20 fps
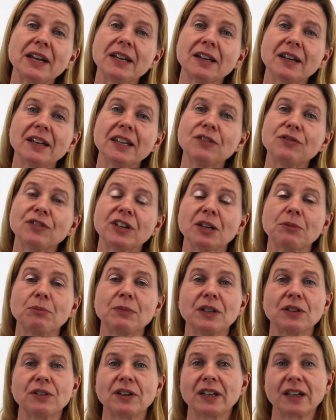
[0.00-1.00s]
evening
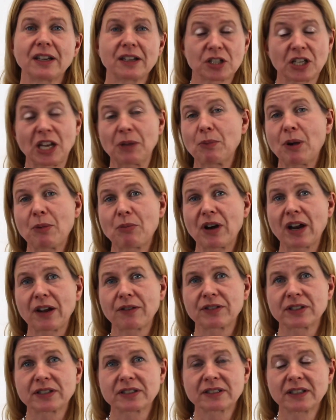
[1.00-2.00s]
meal, and I skip my
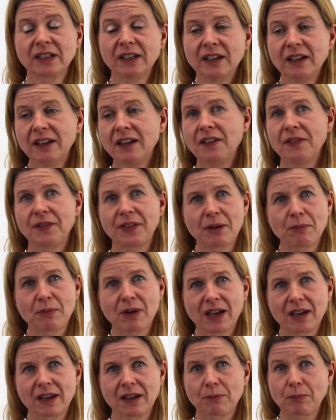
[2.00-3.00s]
breakfast. Then
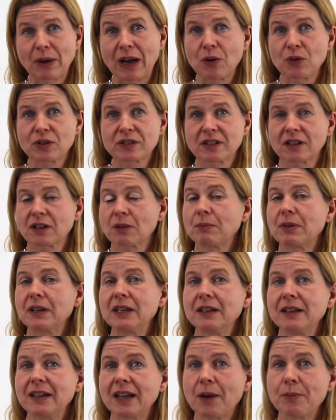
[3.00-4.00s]
my bowels are
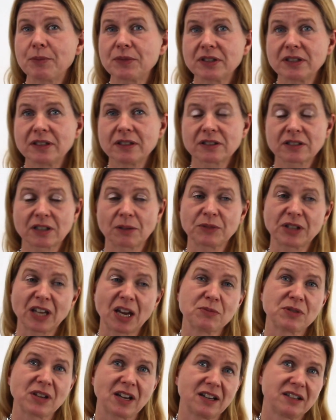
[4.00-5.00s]
completely empty.
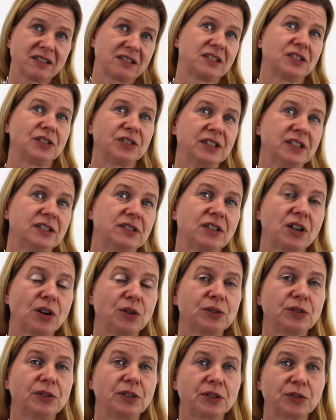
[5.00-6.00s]
Sometimes I still need to go
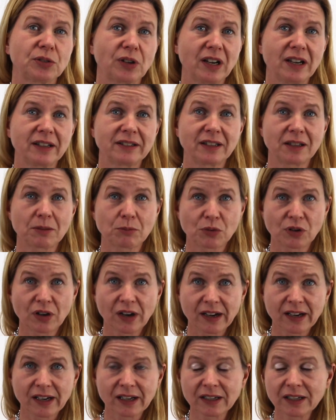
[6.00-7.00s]
to the toilet in the
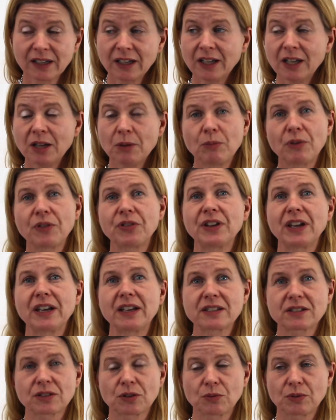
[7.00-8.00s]
morning, but then
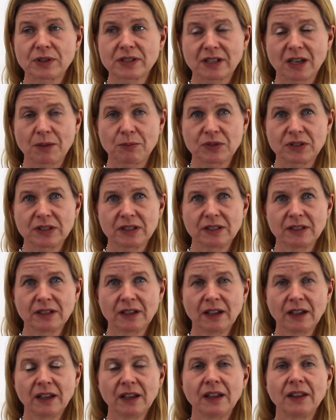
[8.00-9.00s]
it's always empty.
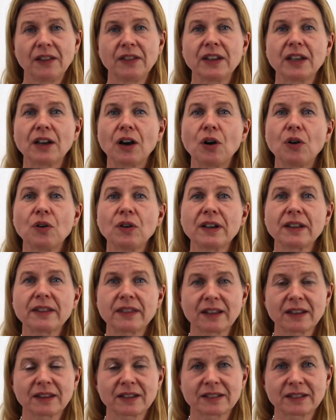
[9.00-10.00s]
The only
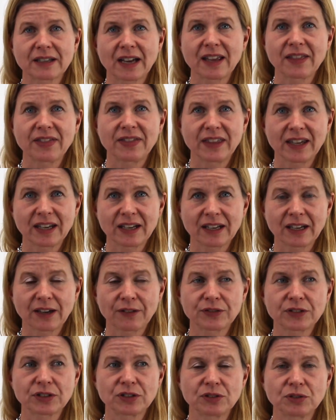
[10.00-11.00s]
thing that I then
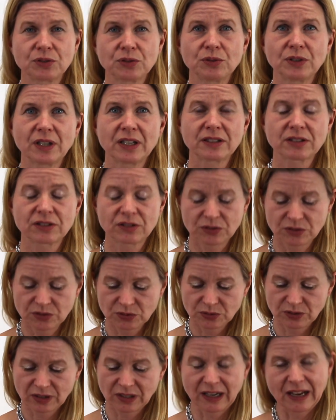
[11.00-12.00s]
have to do is to do
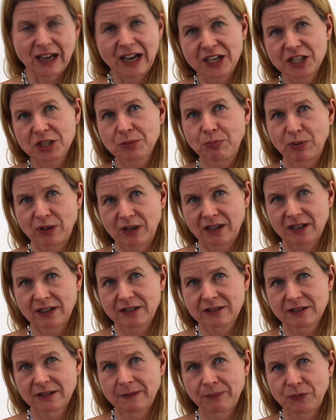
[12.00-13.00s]
the last
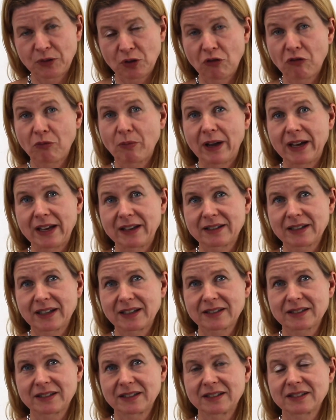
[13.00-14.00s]
part of my
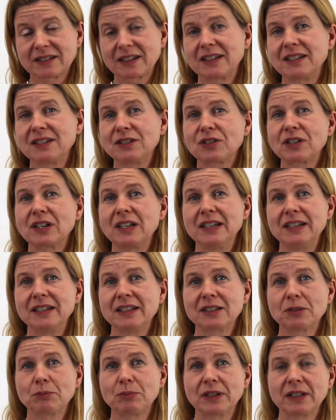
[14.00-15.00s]
intestines. I need to clean
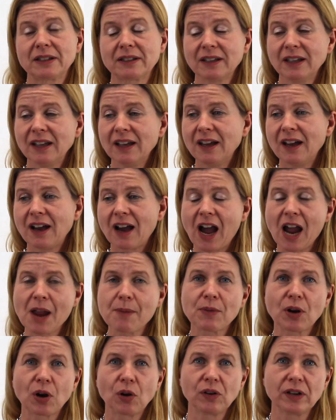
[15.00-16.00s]
it a bit. I'm
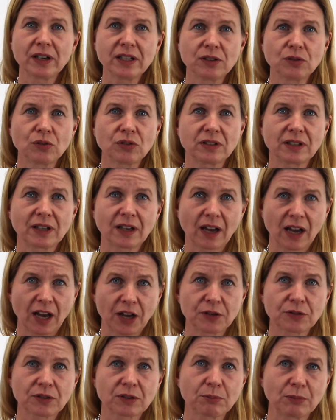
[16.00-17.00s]
only using
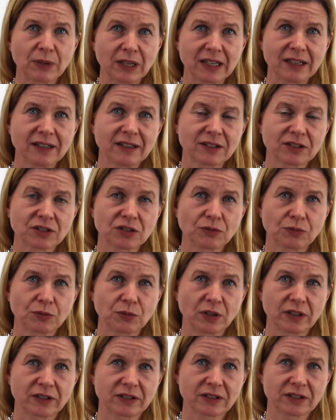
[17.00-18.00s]
100 milliliters of
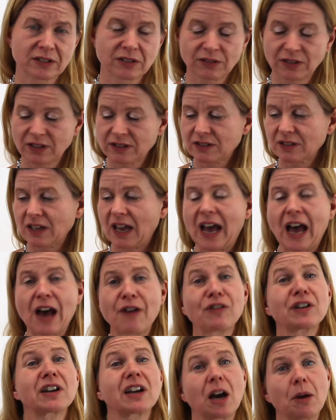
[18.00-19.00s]
water, so that's a
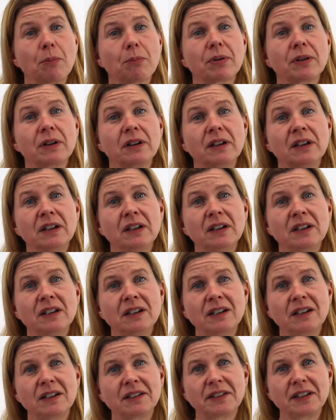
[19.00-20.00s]
half a cup.
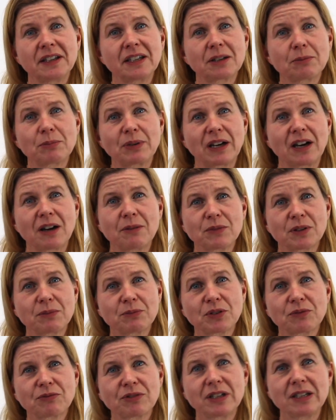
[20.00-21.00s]
I think about, I'm
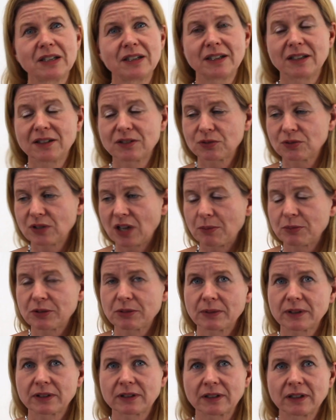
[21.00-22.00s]
not really into cups,
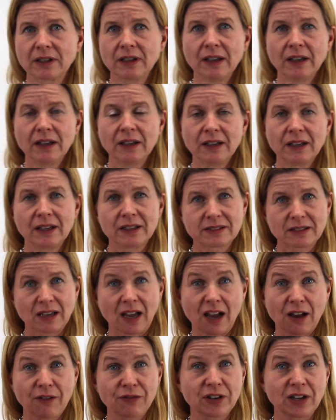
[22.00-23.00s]
but it's a
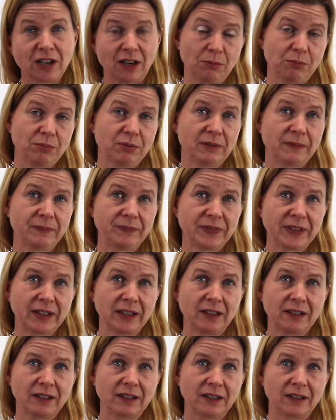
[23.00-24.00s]
half a cup
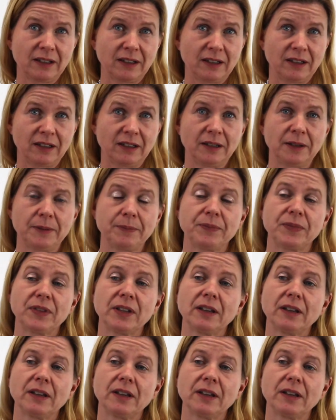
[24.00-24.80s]
of